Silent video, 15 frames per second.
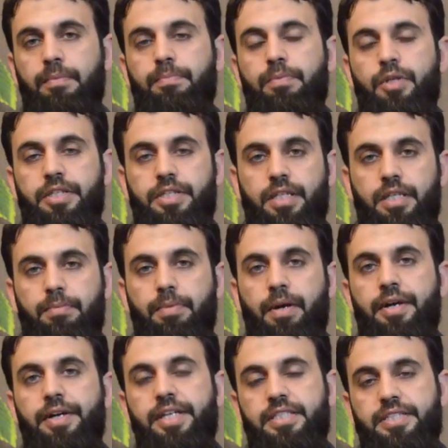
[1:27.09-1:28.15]
political
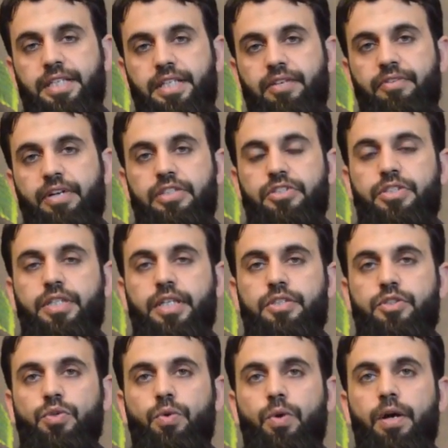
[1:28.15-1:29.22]
parties and events
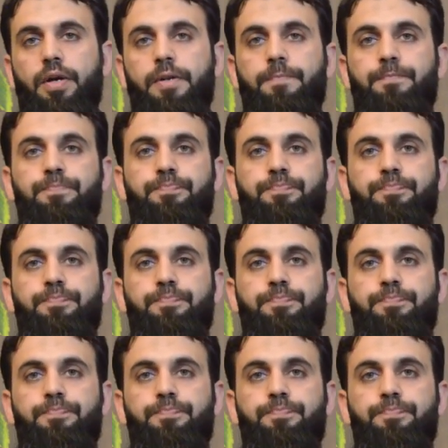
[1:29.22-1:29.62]
and so on.